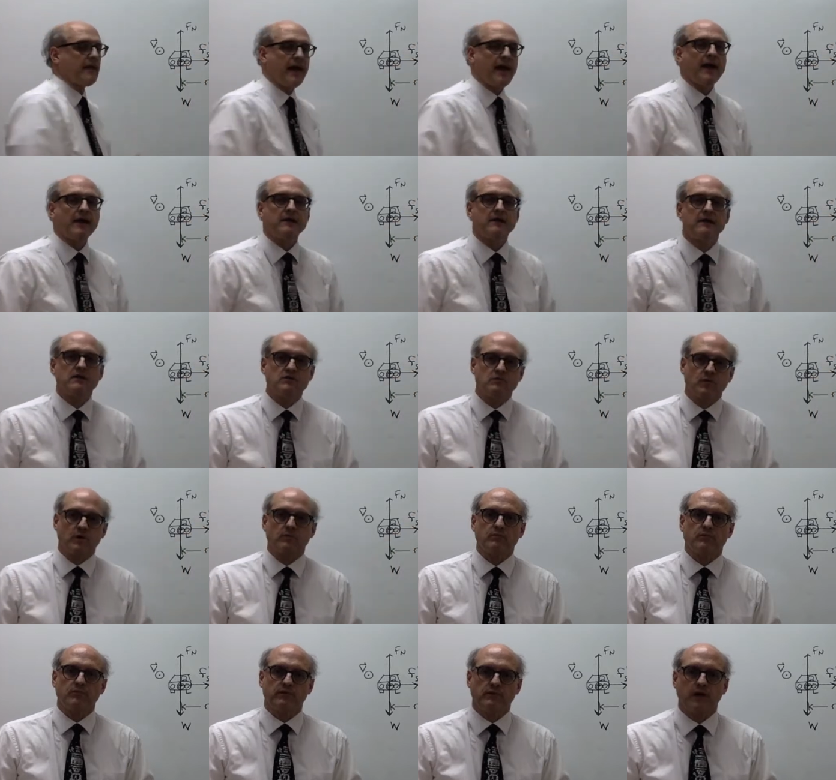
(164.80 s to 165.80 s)
That is
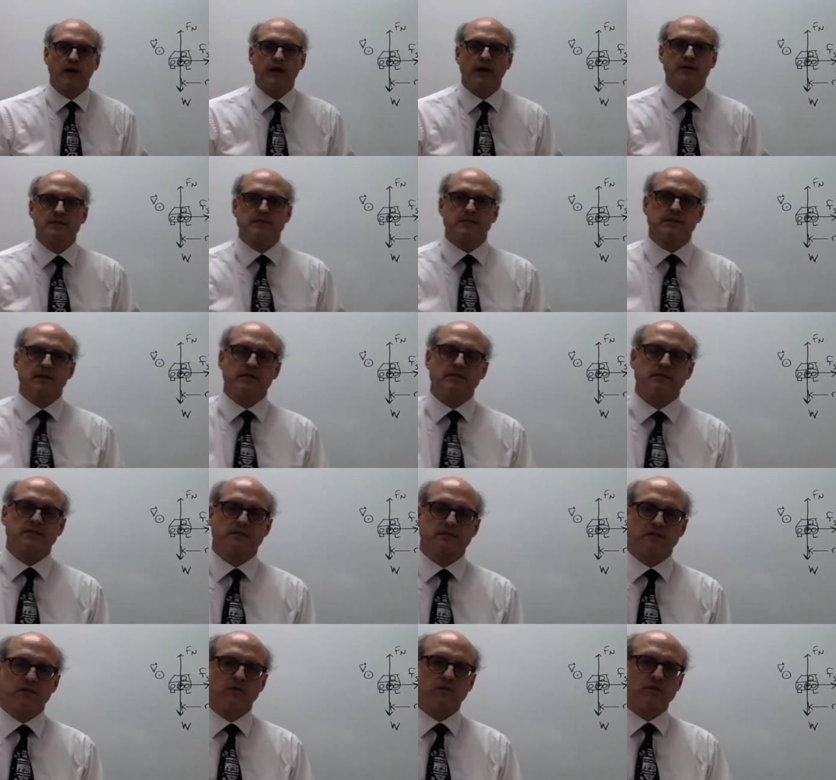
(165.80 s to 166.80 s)
what provides the
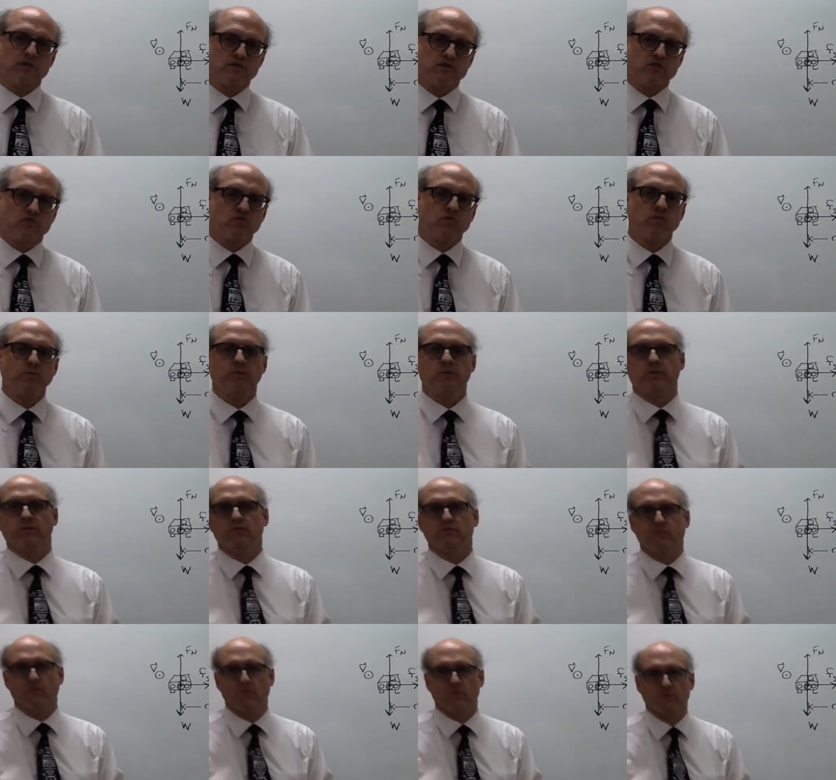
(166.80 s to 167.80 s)
necessary centripetal
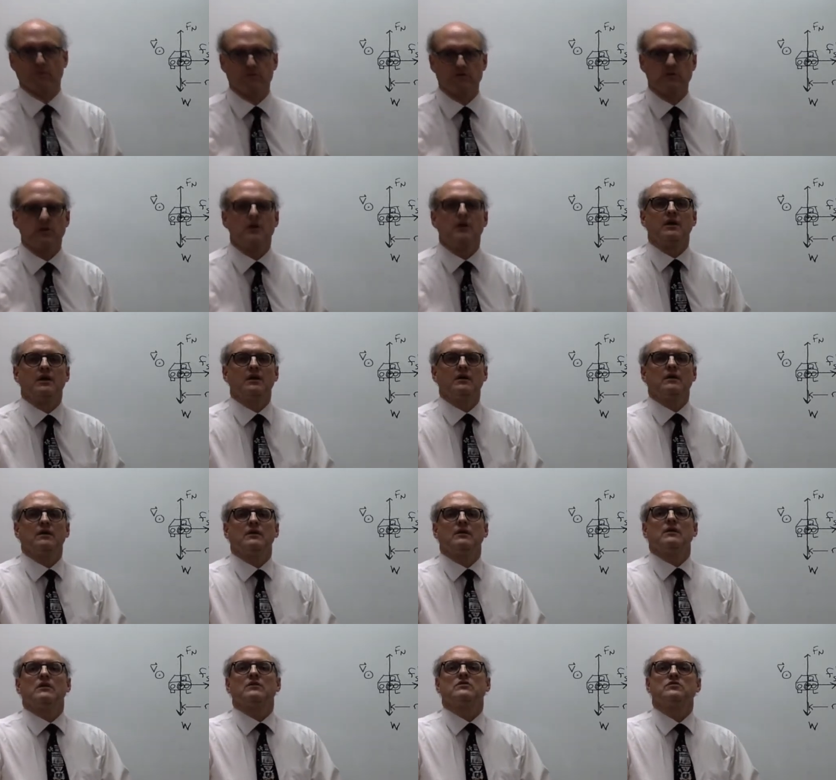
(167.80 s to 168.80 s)
force
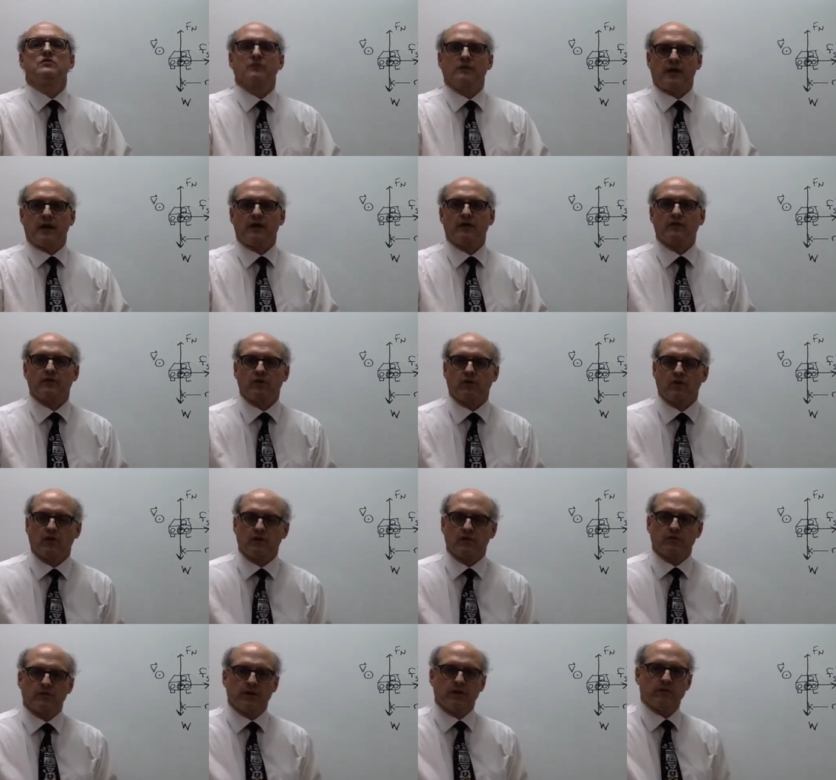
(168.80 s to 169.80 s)
to allow the
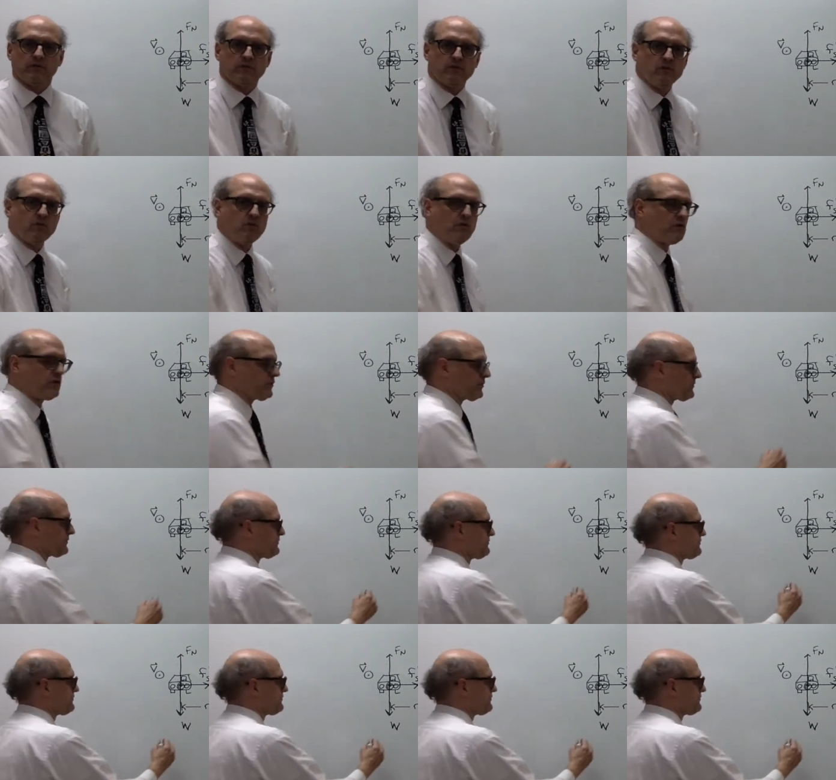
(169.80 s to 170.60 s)
car to round the corner.